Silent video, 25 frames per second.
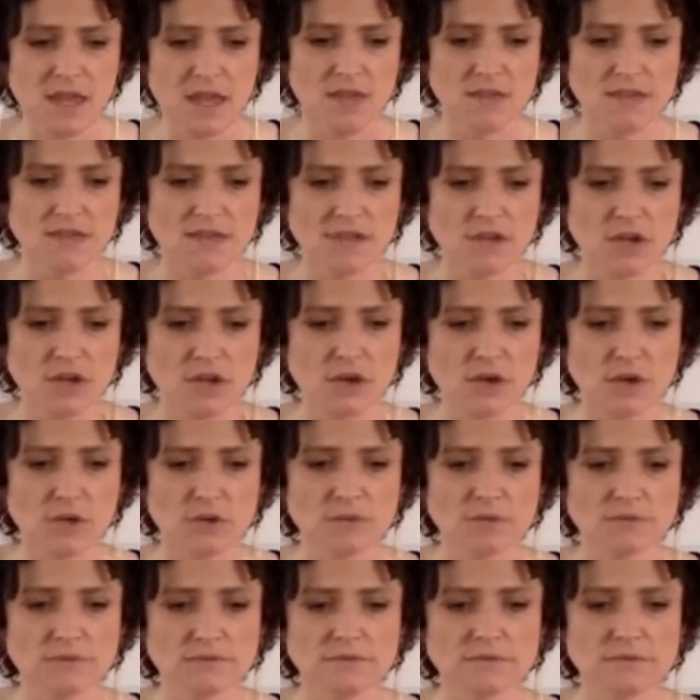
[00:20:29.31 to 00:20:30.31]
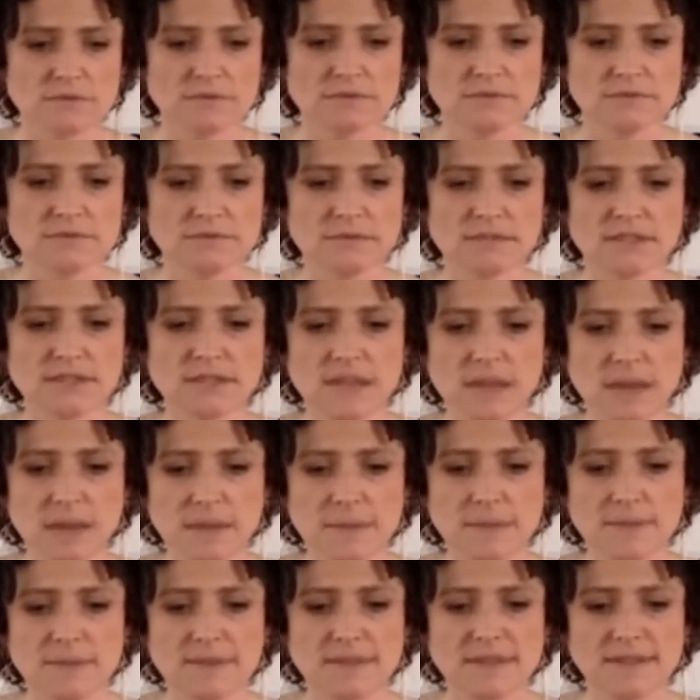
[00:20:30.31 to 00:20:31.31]
So
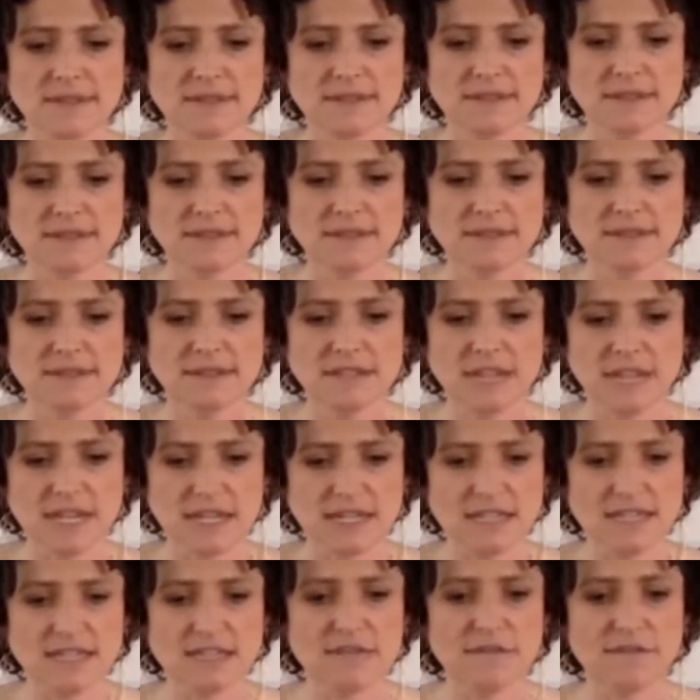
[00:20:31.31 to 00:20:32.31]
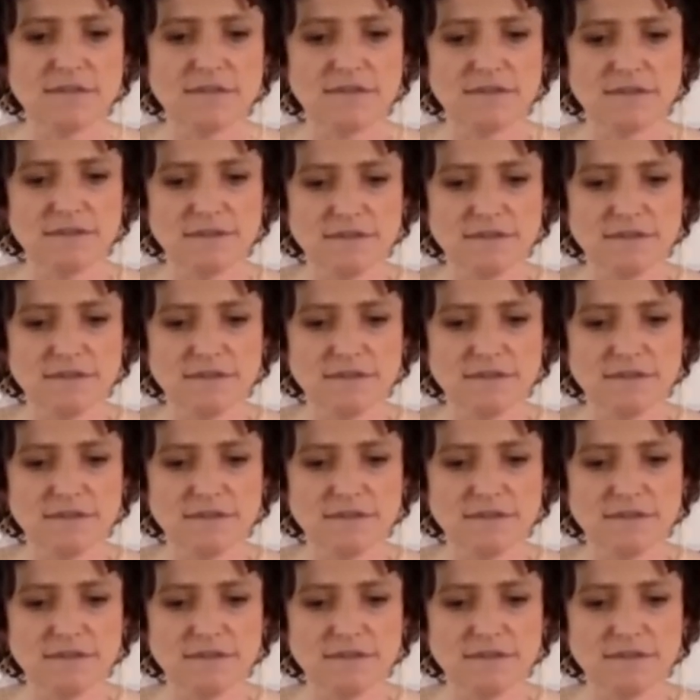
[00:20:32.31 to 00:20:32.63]
some studies have